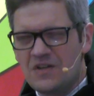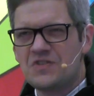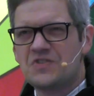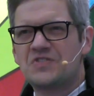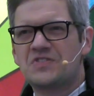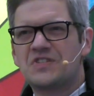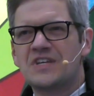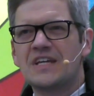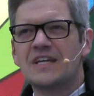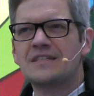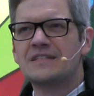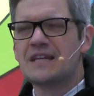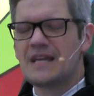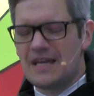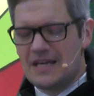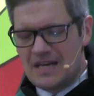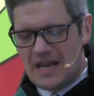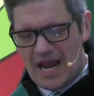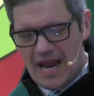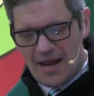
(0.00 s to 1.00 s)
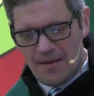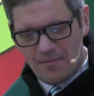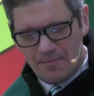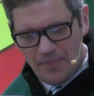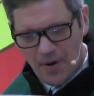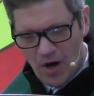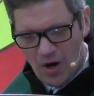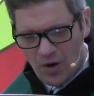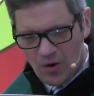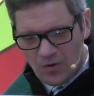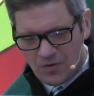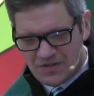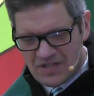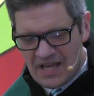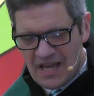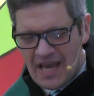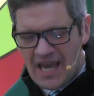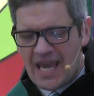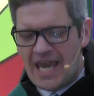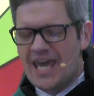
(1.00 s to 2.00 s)
sit in a
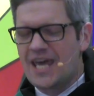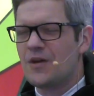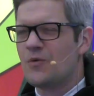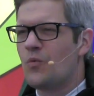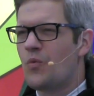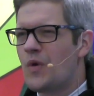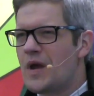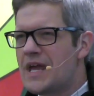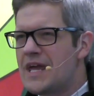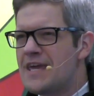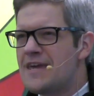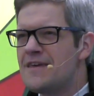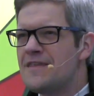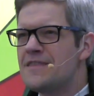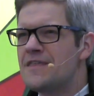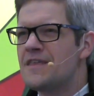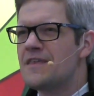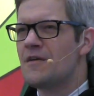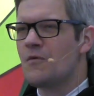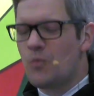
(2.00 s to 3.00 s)
boat and weave,